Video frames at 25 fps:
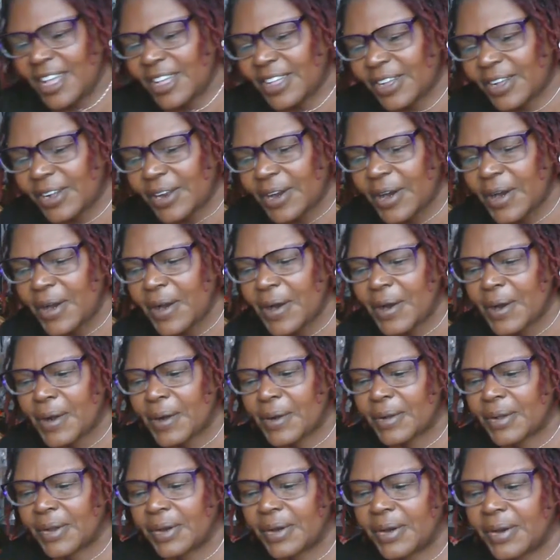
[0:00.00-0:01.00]
Girl,
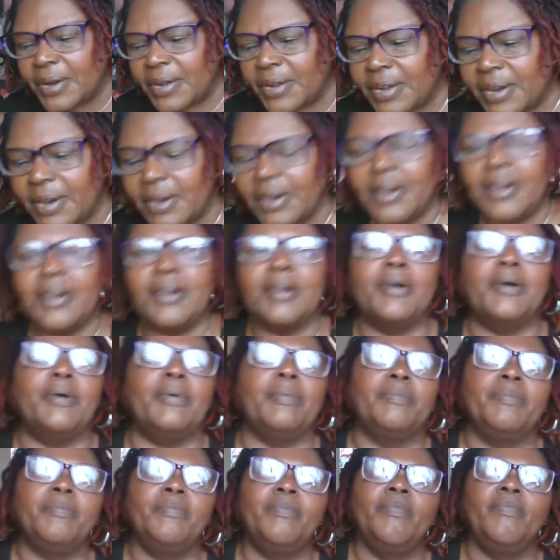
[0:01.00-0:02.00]
girl,
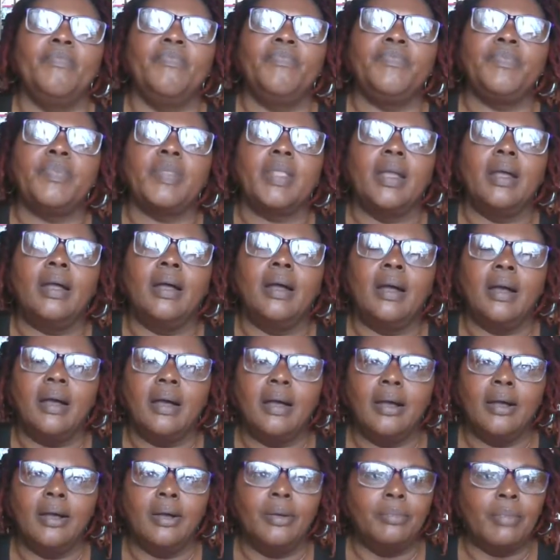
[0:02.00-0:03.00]
girl.
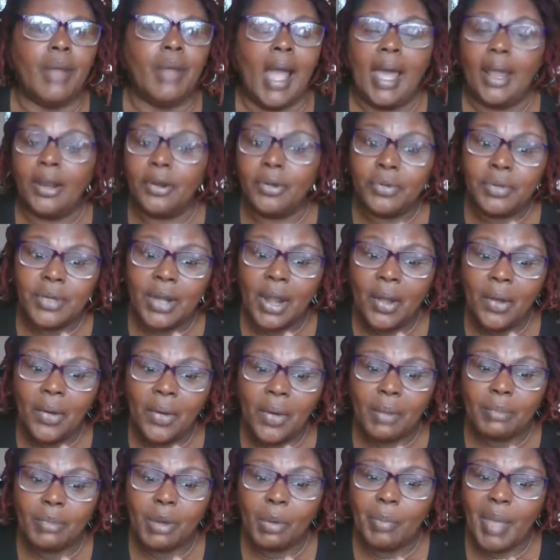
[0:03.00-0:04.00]
Um, I don't know.
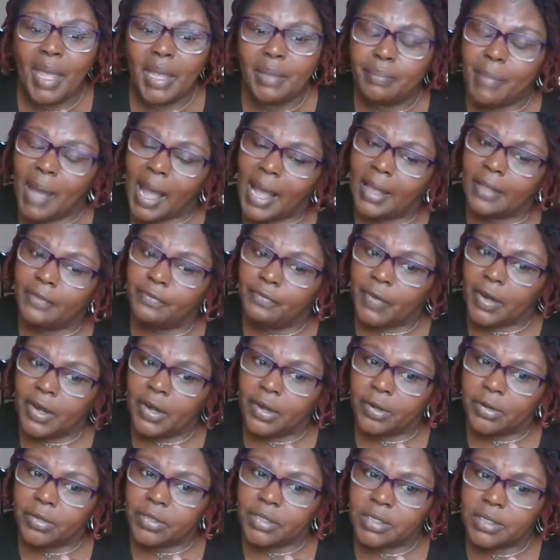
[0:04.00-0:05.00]
I'm gonna make mine
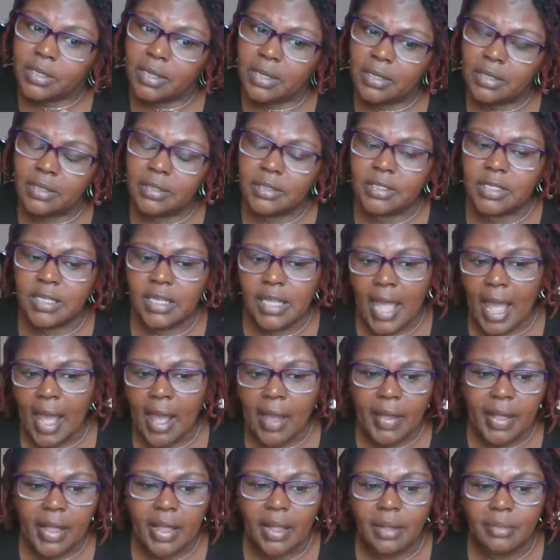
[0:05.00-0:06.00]
first and see how
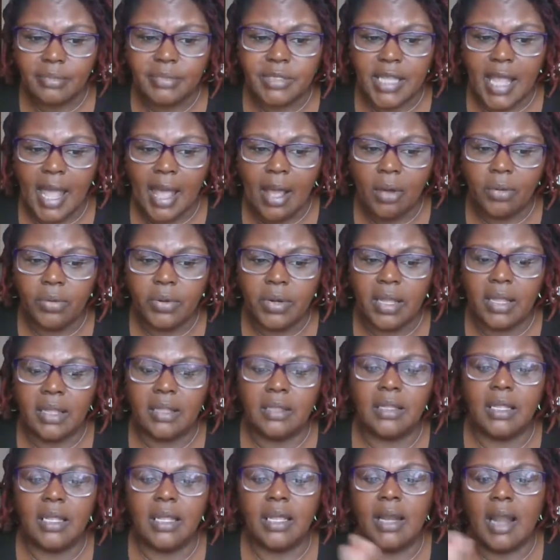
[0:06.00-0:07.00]
it comes out. And
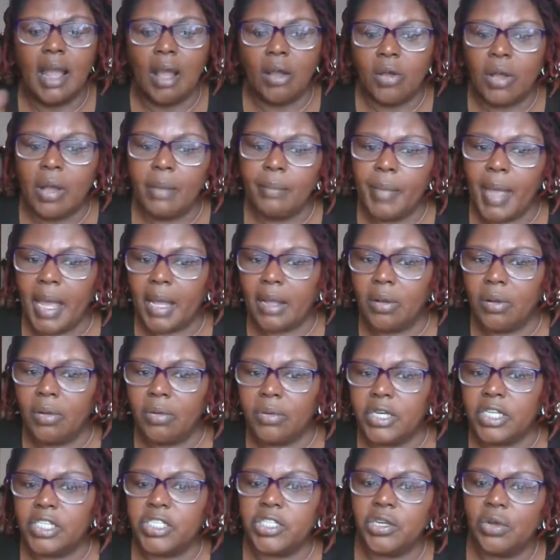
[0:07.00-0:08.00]
then I'll come back
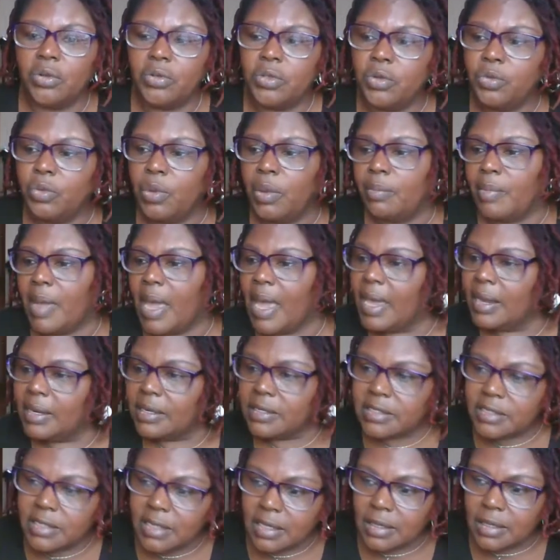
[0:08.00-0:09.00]
on and show you when mine
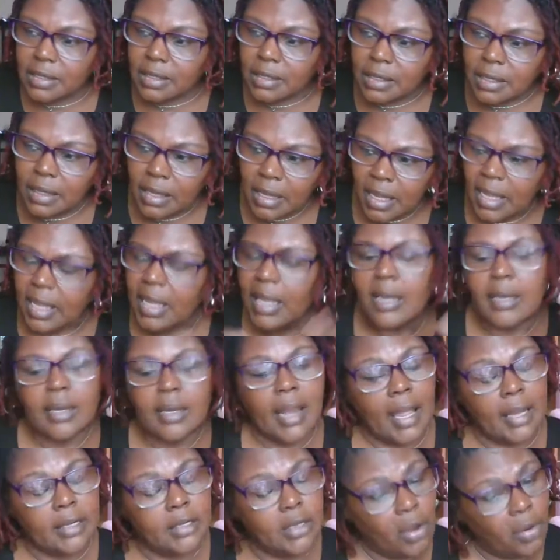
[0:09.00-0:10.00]
is done.
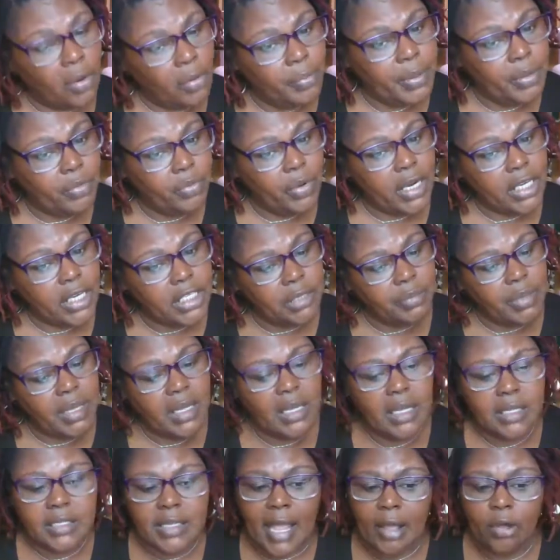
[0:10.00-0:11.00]
Now, don't be rushing me
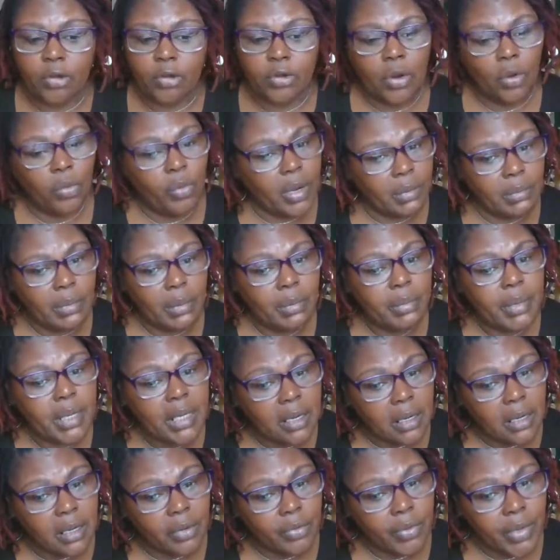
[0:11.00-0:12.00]
because I don't know when I'm gonna be
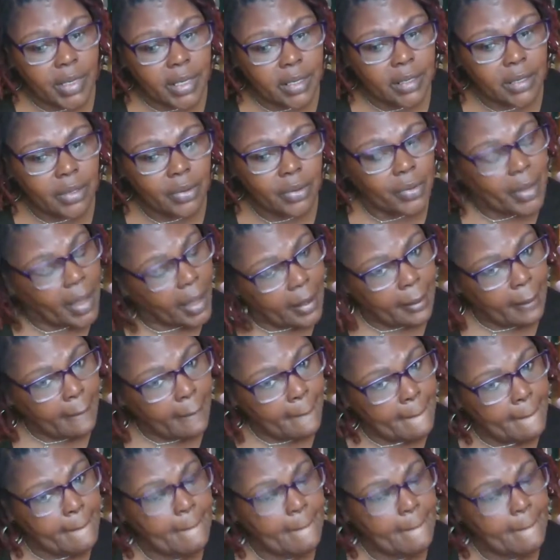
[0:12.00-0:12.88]
done with it, okay?